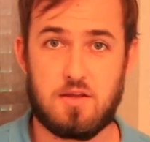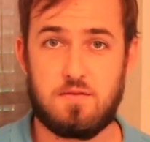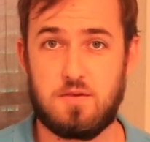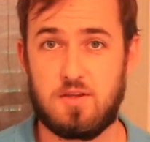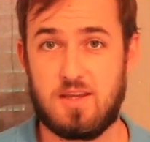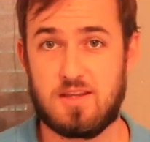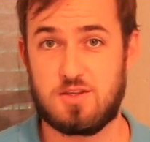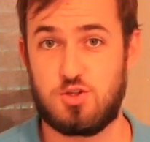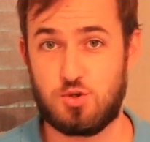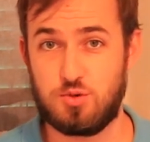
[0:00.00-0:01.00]
If you can get
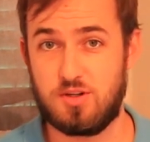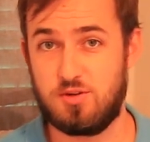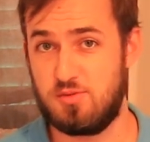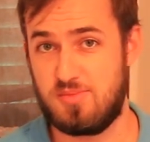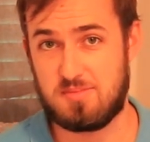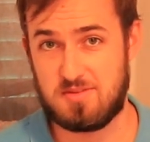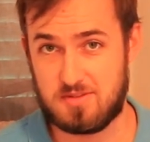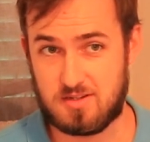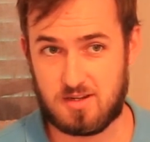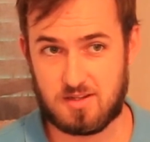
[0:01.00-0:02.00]
the jeweler, or maybe
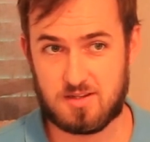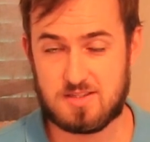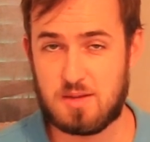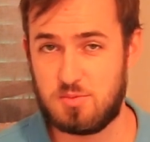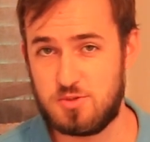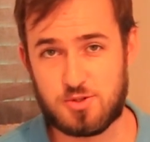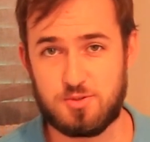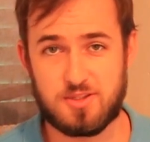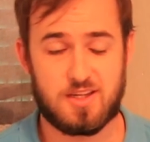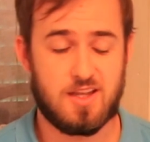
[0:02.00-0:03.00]
even double
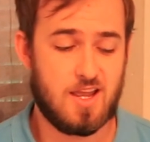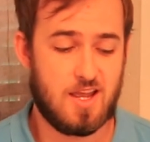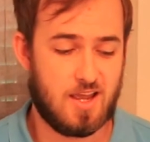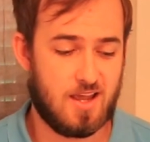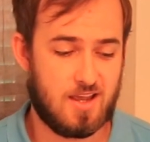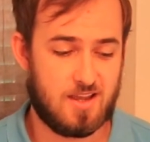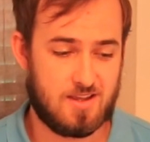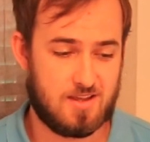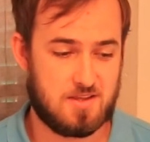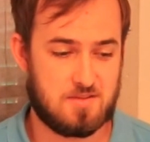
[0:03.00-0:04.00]
jeweler,
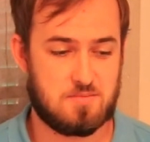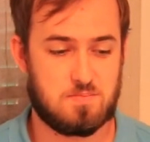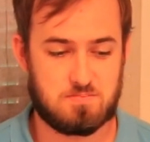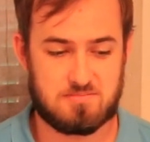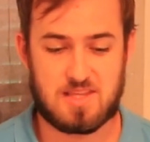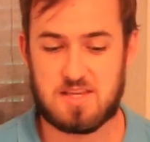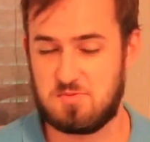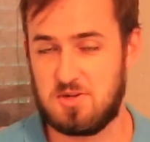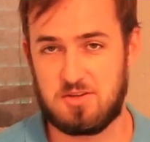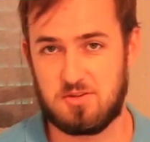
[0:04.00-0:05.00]

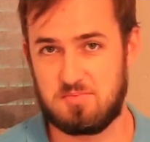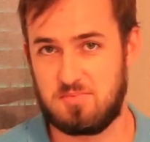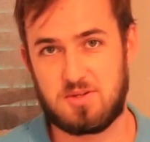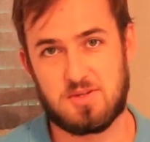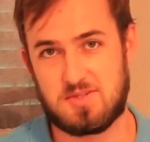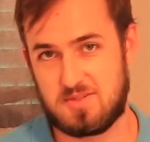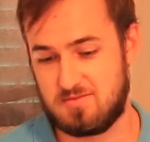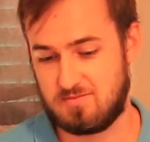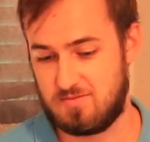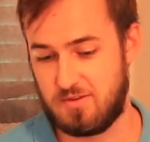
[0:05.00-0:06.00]
that's really good,
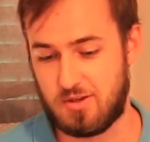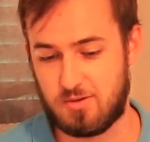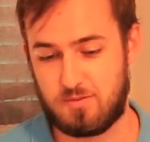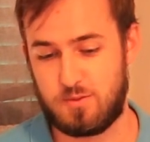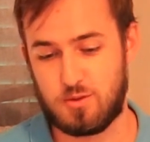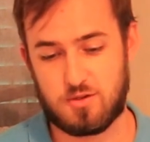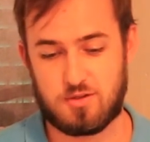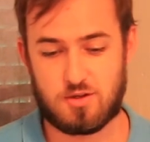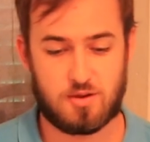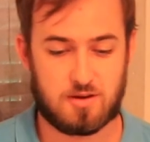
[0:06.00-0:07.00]
because for you, if
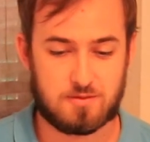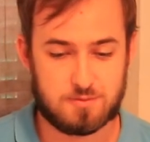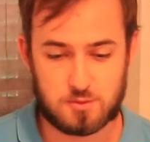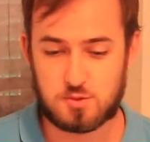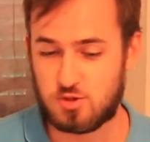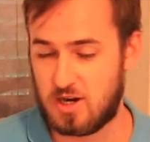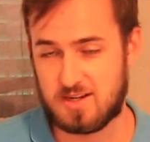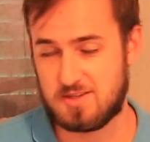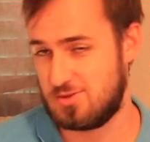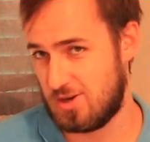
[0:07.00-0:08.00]
you're going full
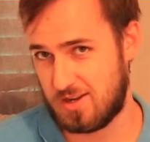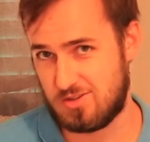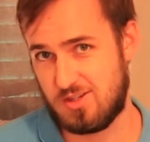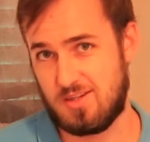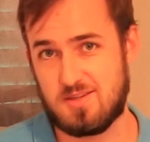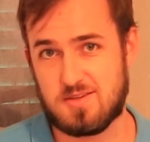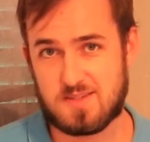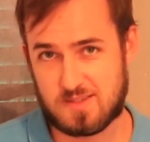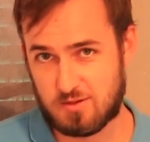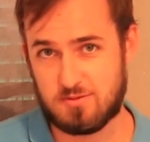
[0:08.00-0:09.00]
trader strategy,
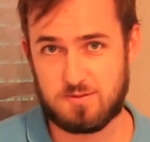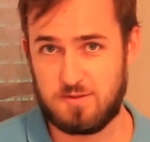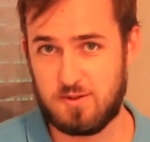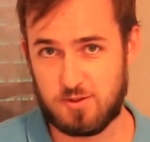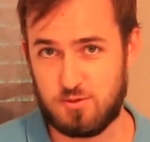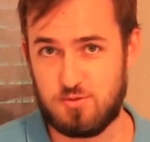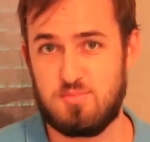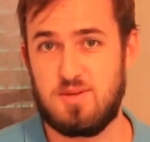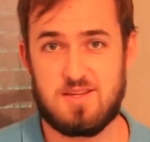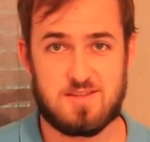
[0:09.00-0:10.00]
silver for you
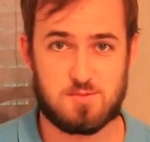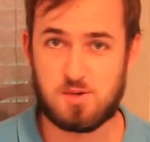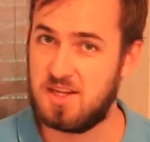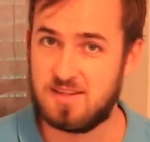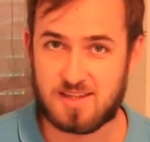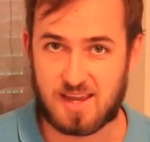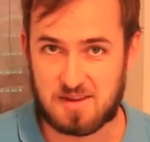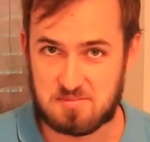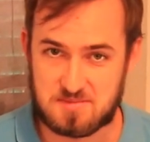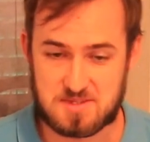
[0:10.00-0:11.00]
means winning the
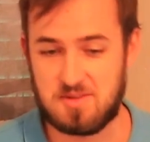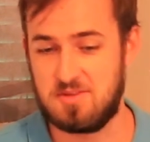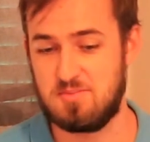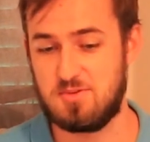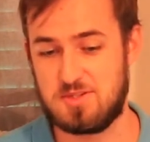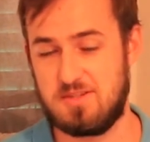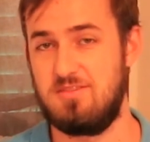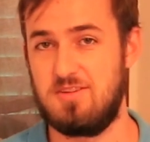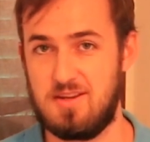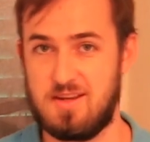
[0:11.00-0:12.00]
game. So the more silver
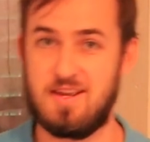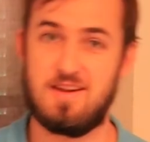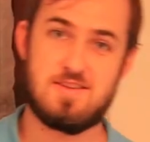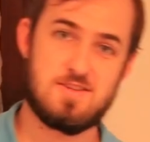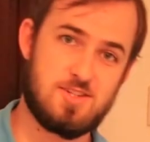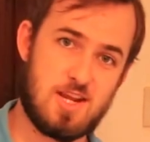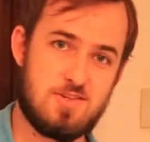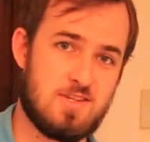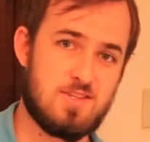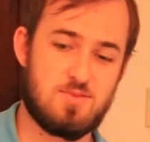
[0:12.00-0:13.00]
you can get,
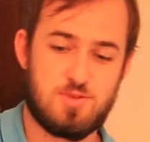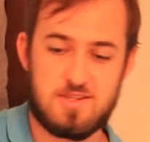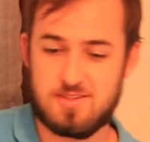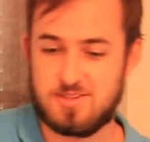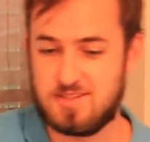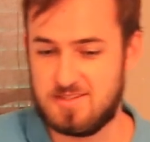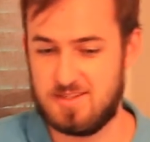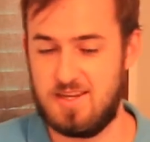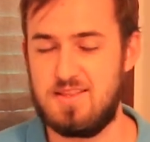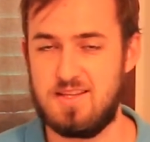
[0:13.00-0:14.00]
change it into
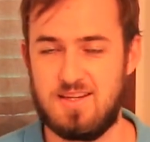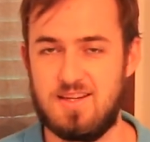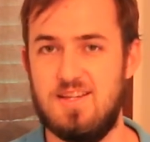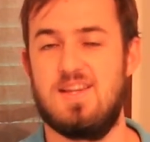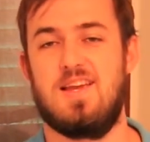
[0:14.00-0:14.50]
resources, and then